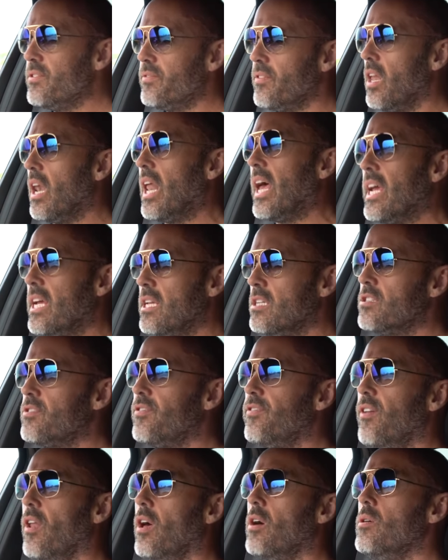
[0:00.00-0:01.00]
of the lanes
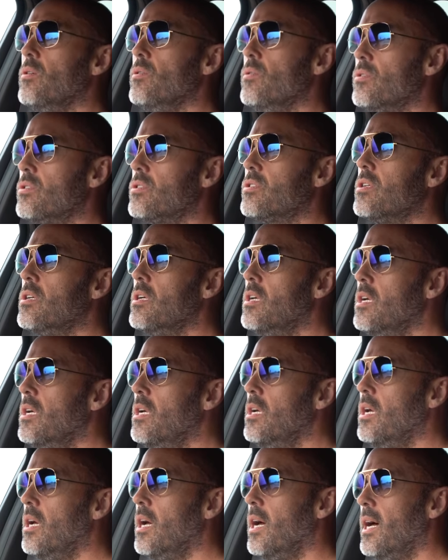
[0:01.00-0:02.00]
flows
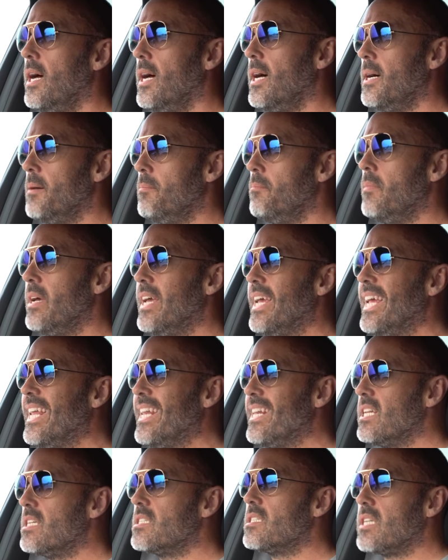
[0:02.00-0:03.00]

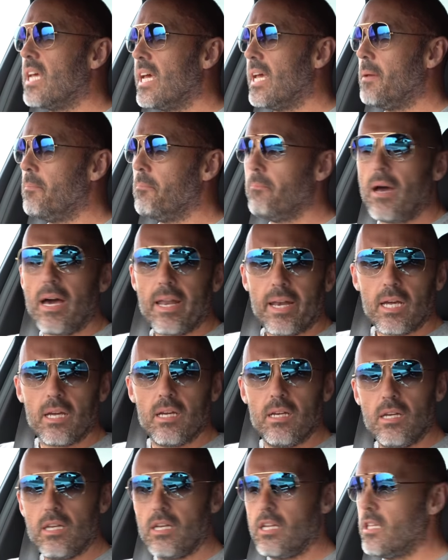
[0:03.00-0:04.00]
in the same
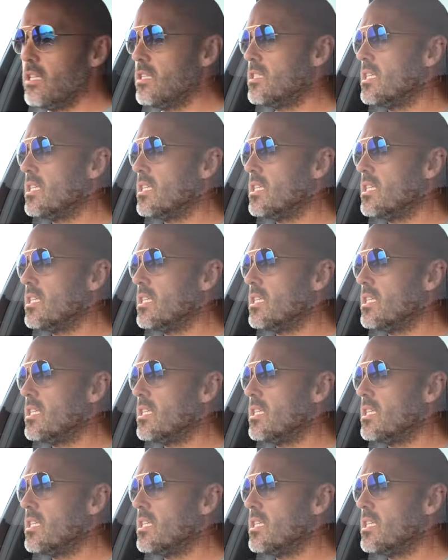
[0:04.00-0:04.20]
manner and at the